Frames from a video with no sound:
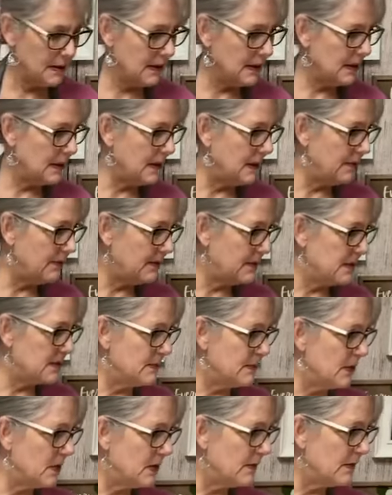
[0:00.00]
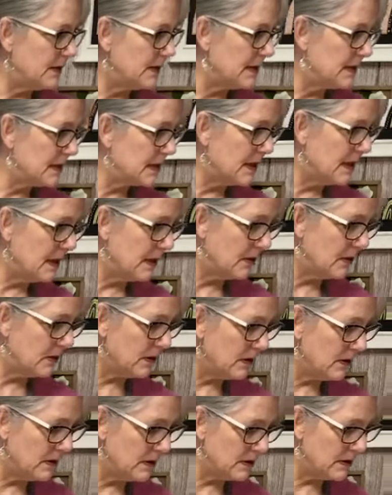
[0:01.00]
Love this Marvelous color
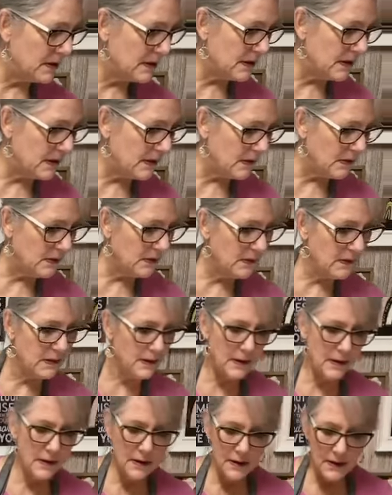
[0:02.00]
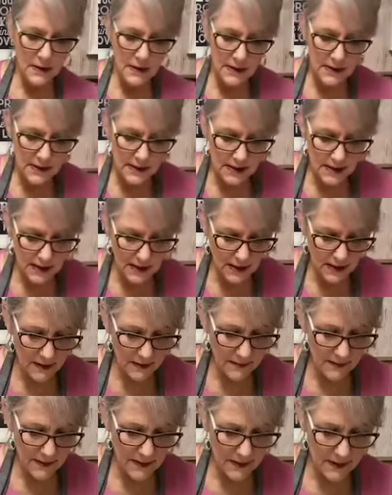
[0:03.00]
also. It's kind
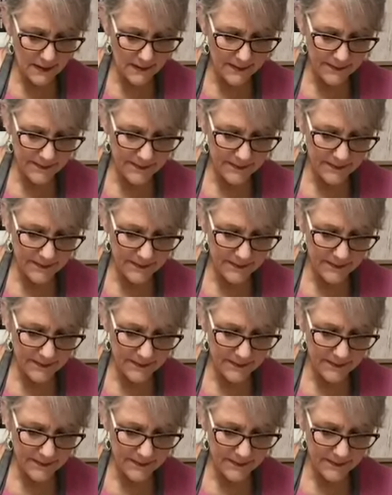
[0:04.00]
of a